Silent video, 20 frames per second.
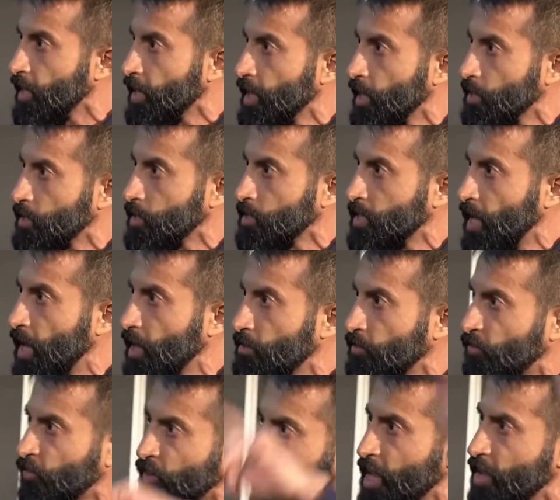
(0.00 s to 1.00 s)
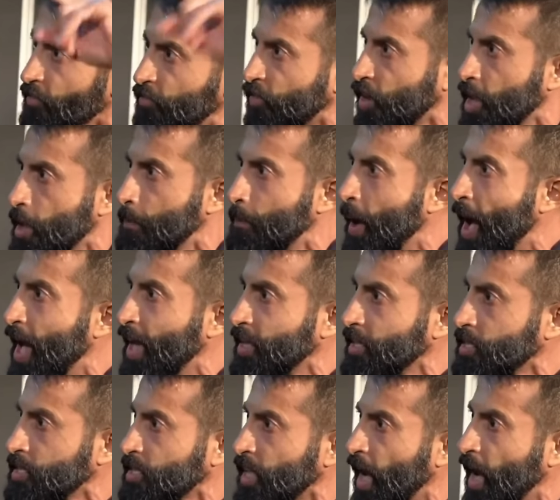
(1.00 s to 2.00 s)
idiots saying free, free
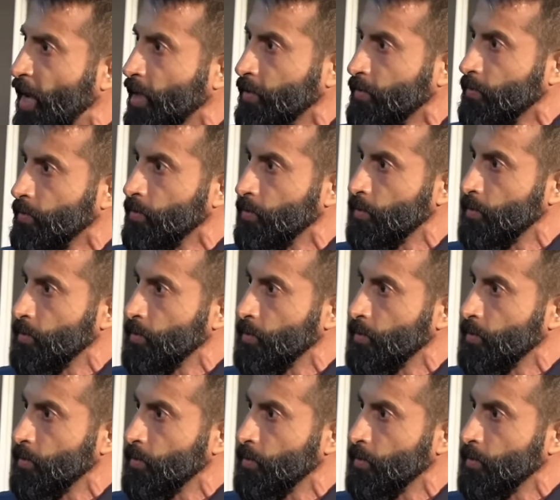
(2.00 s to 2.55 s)
Palestine.